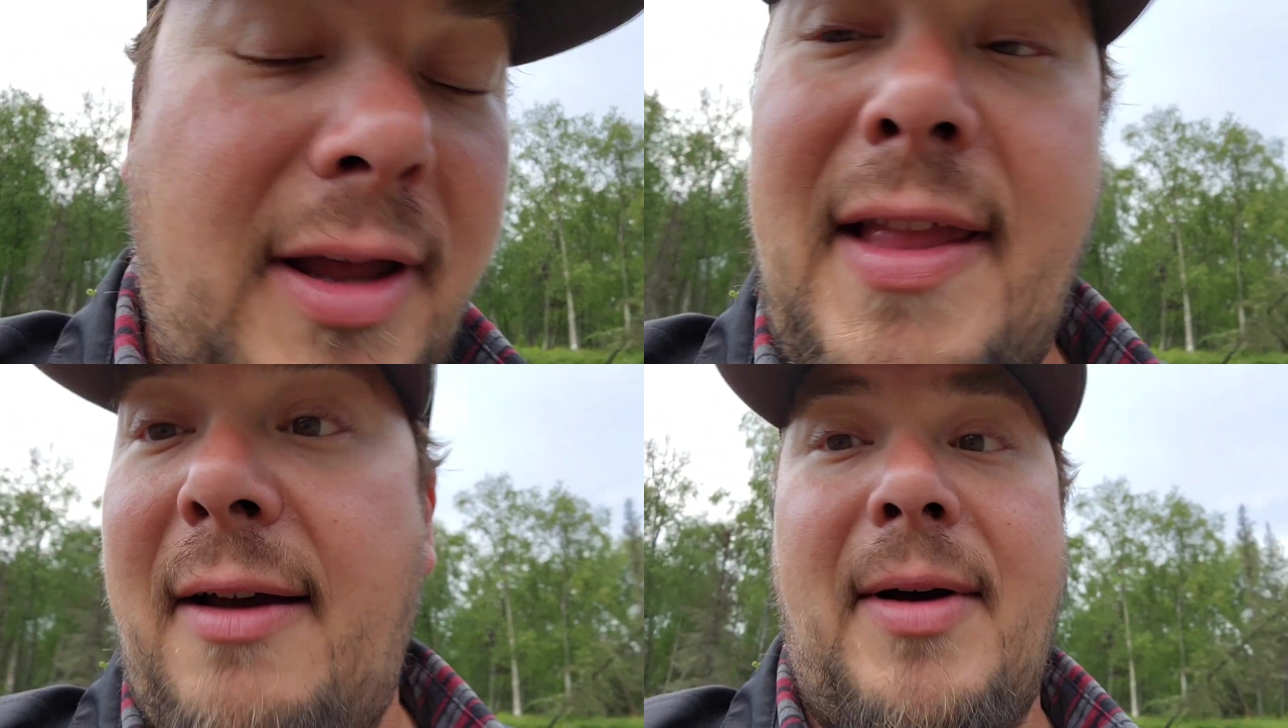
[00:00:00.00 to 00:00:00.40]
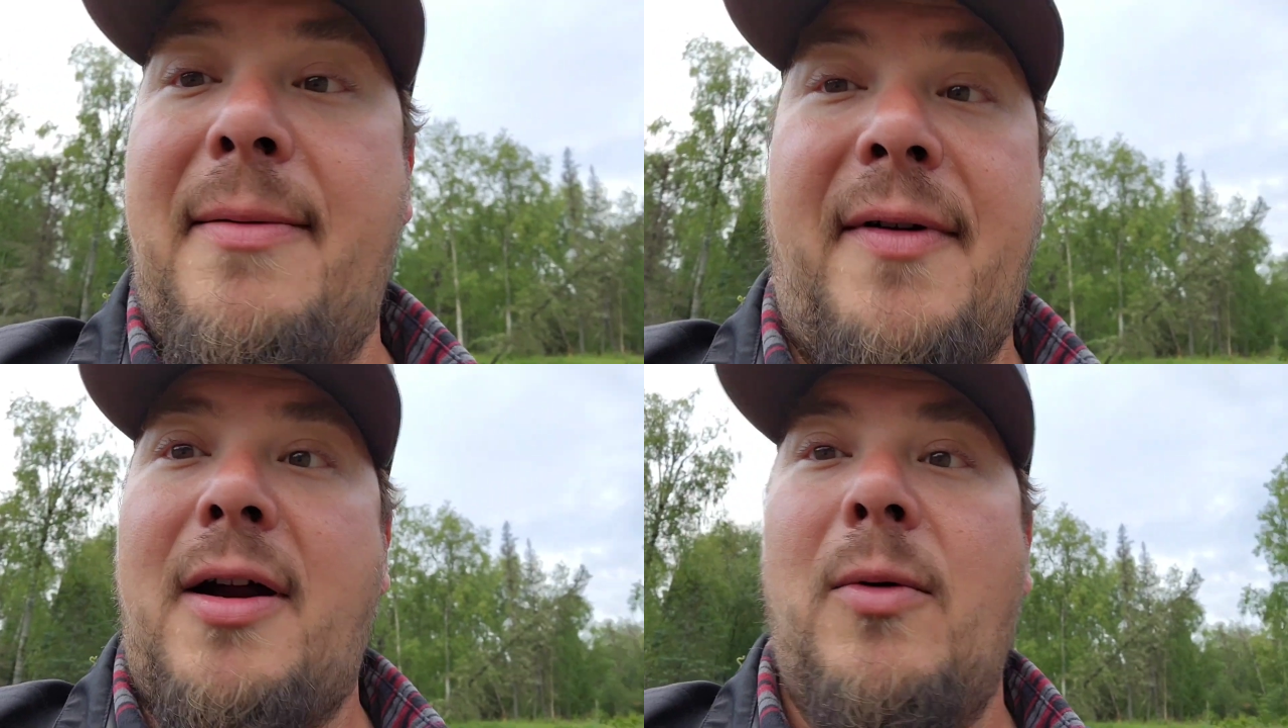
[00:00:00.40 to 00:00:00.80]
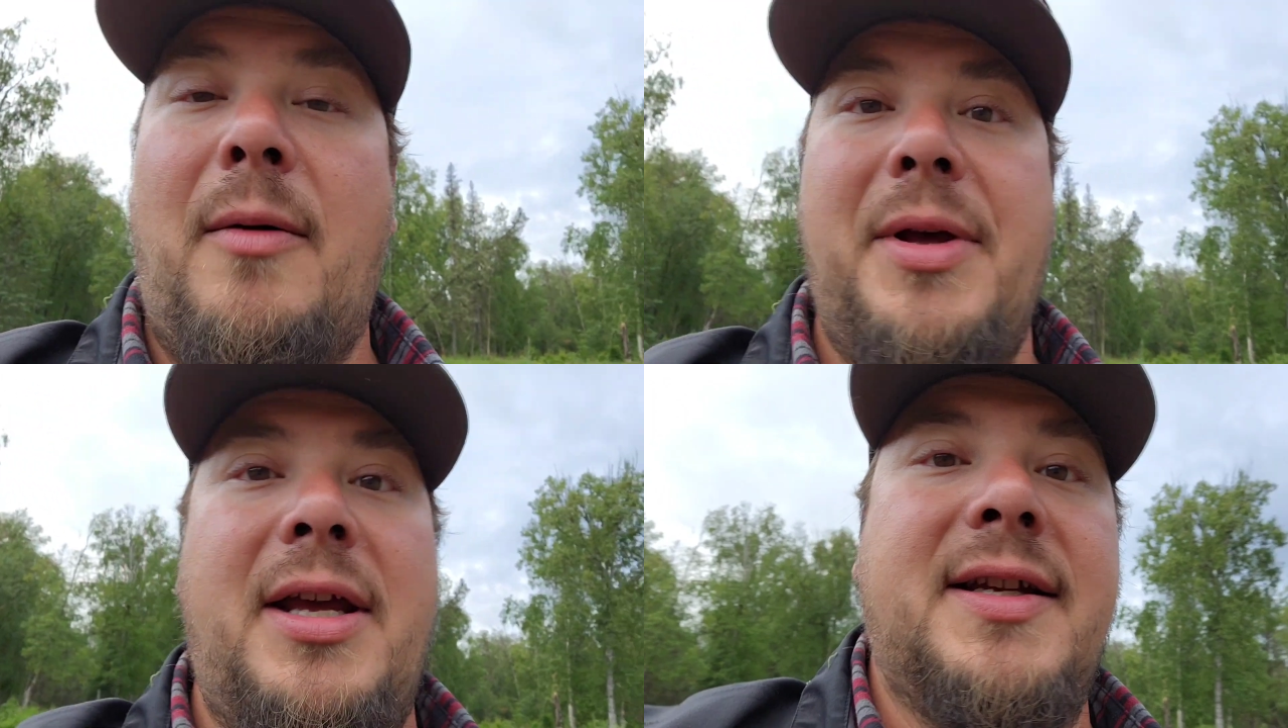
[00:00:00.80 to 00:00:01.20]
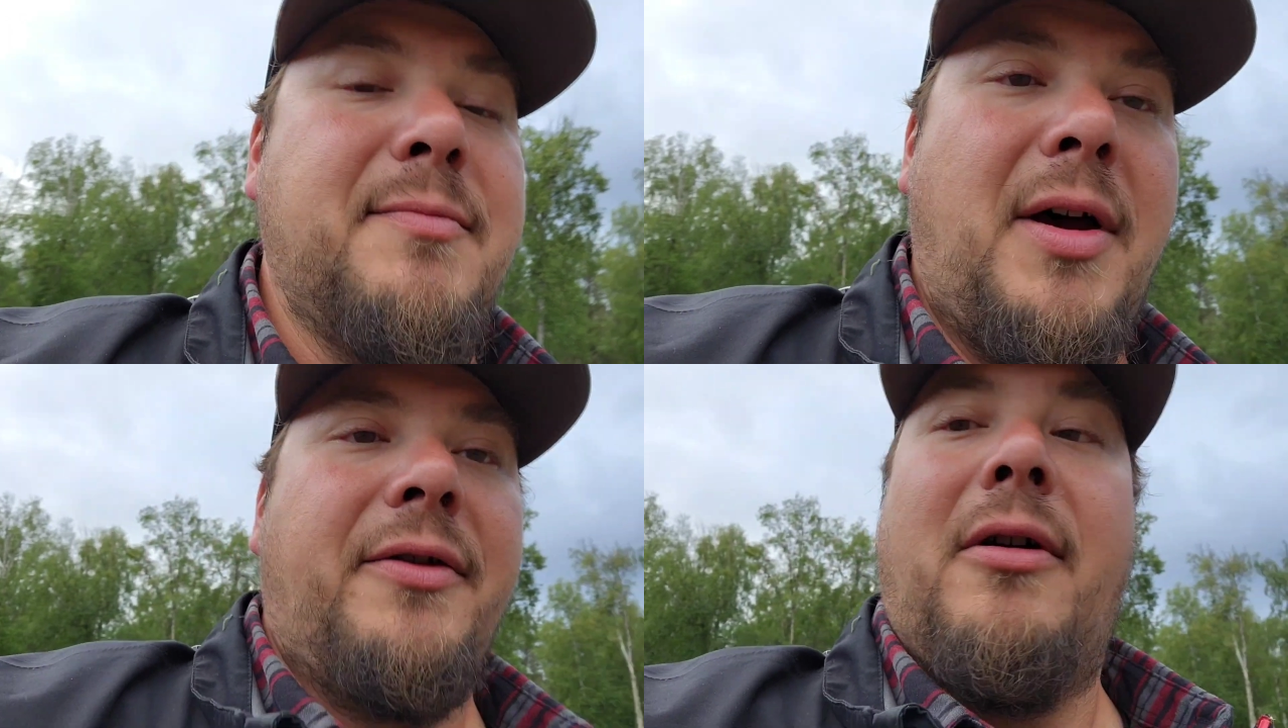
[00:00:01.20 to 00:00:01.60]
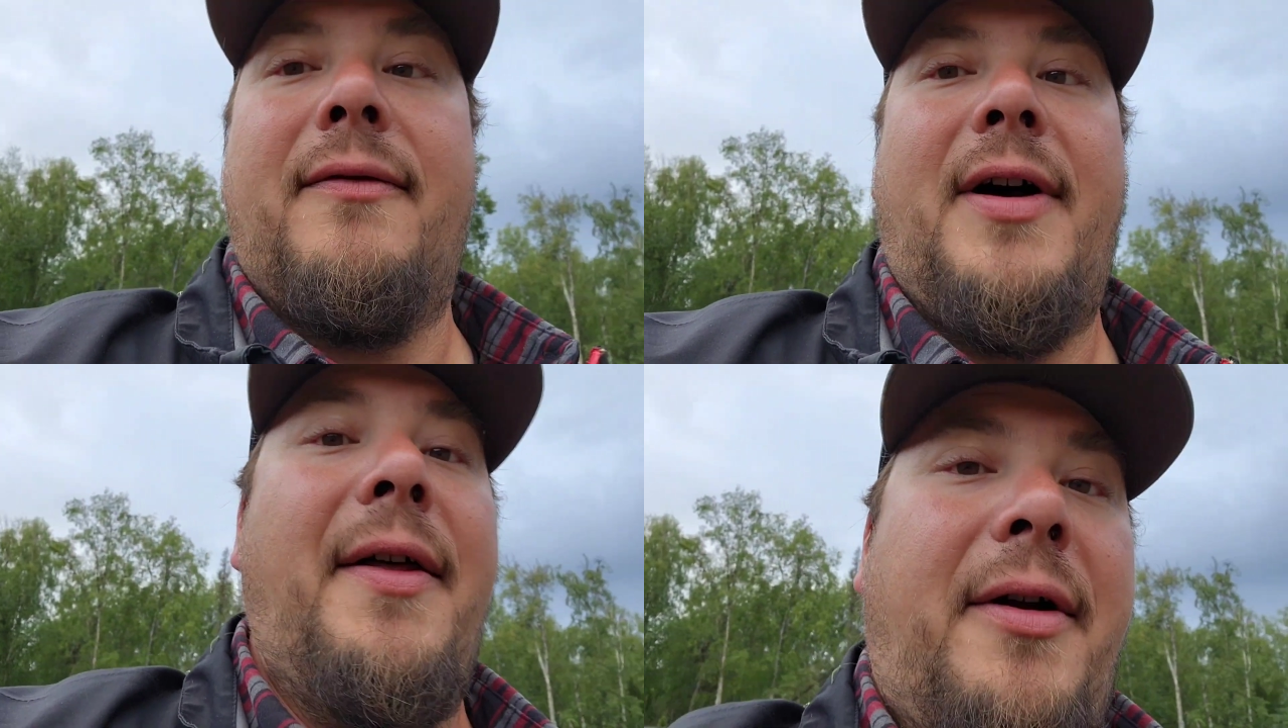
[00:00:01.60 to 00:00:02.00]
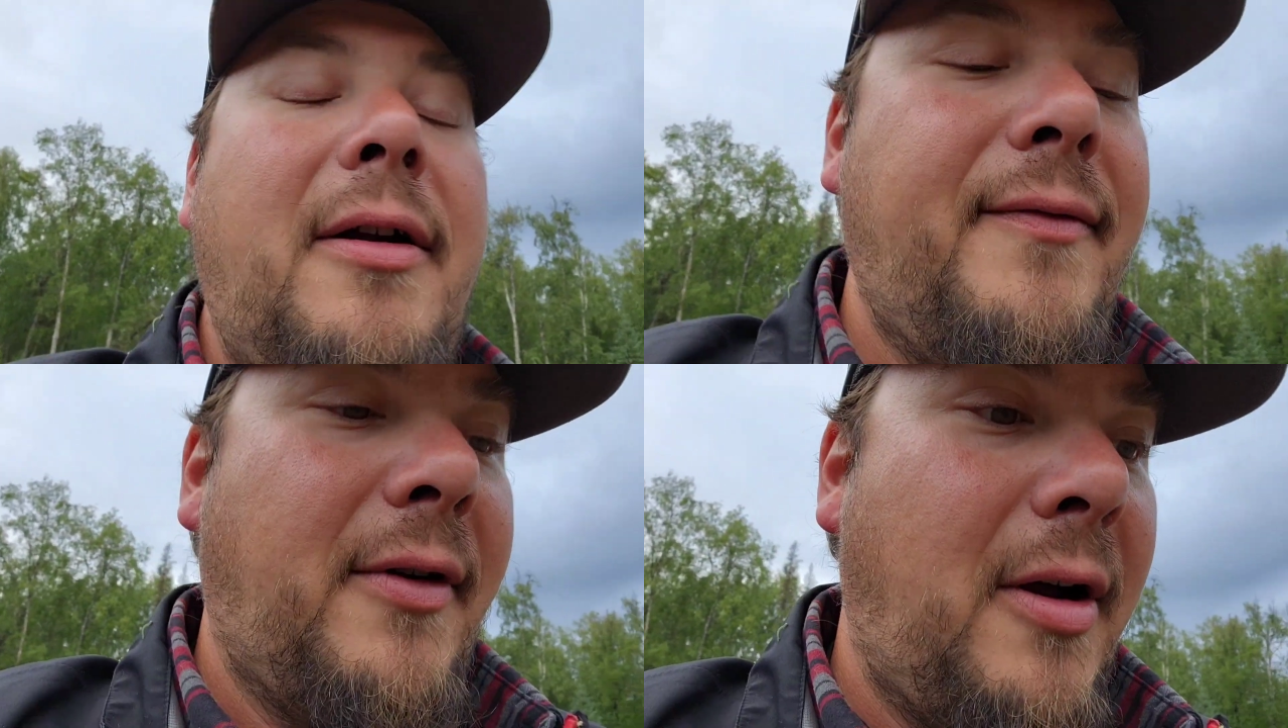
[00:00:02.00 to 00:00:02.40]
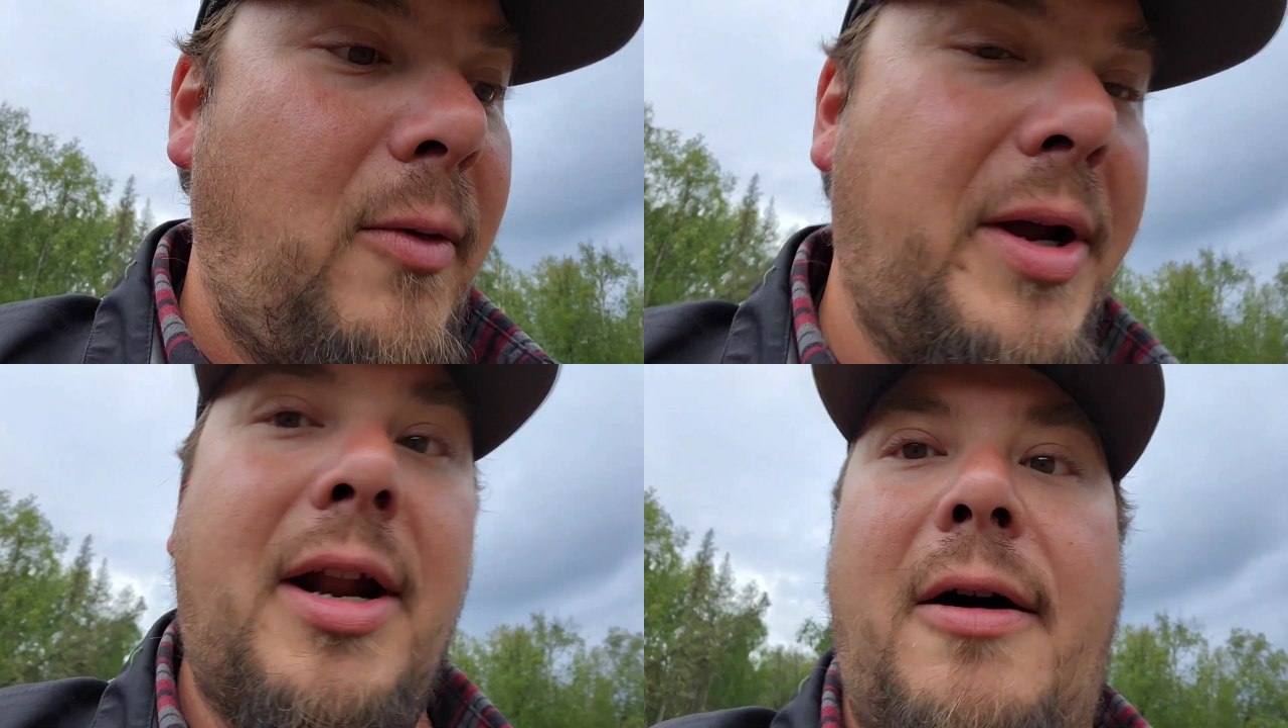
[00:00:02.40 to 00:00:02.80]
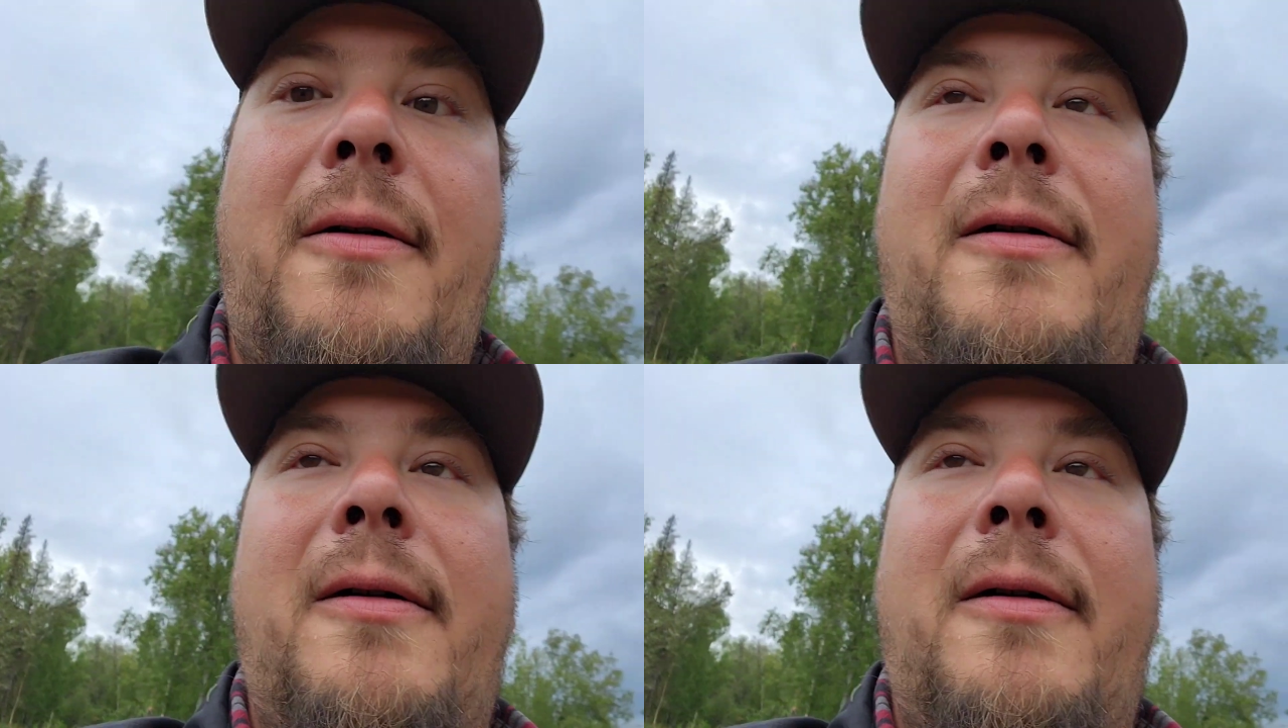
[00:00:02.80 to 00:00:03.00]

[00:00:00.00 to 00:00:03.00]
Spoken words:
And that might very well be his mother or father, for all we know.